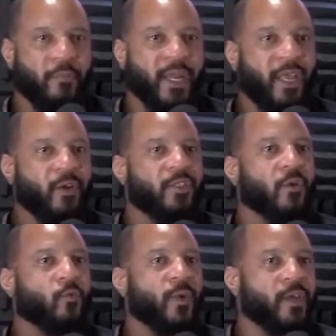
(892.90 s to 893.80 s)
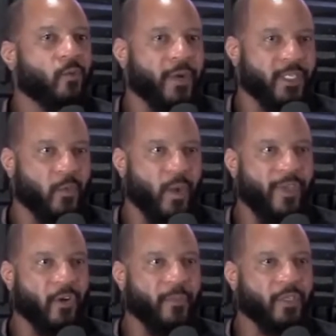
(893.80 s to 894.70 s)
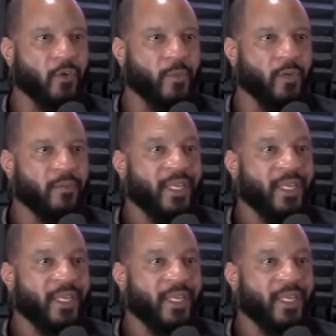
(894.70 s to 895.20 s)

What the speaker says: but here's the real reason why they're miserable.